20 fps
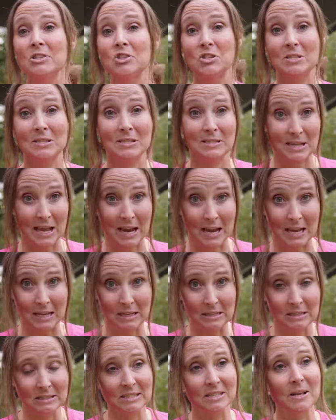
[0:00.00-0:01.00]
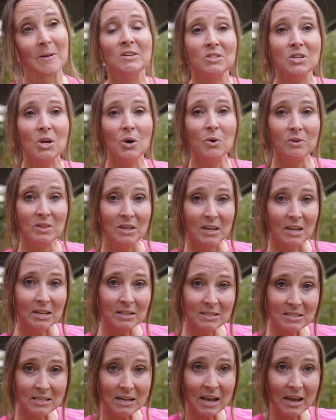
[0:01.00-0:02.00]
seconds. So the
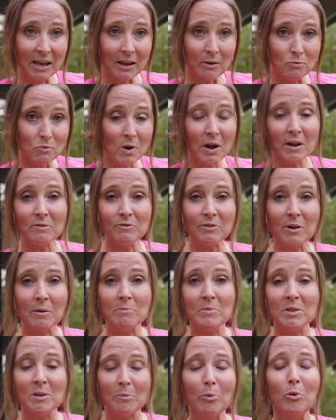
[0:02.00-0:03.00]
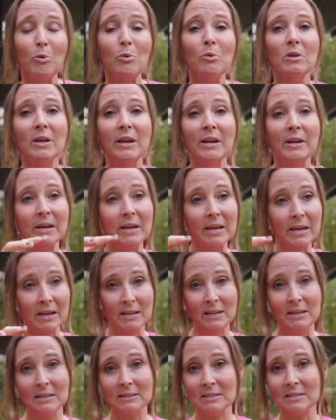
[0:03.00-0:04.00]
kids and I run from the pool area
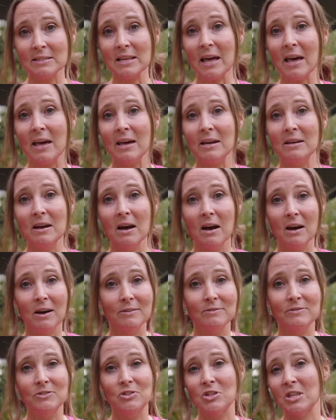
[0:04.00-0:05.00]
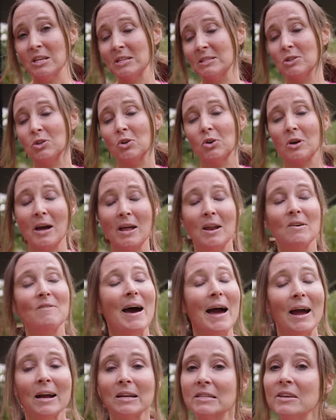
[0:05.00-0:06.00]
inside of this little kind of
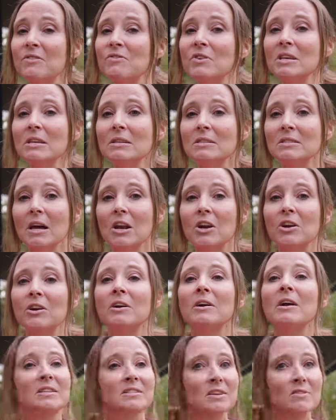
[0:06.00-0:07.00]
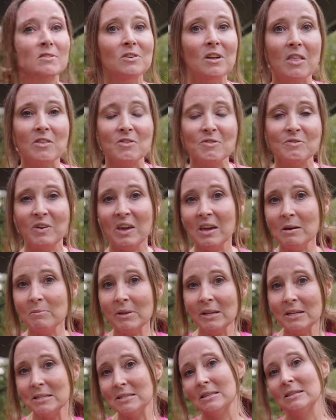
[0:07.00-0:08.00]
activity center, several other
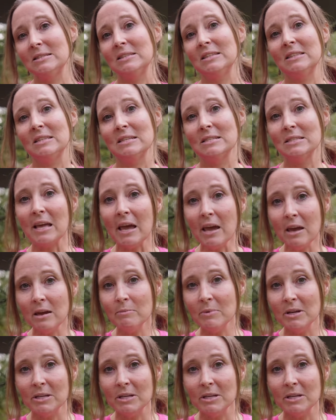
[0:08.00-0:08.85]
families that did the same.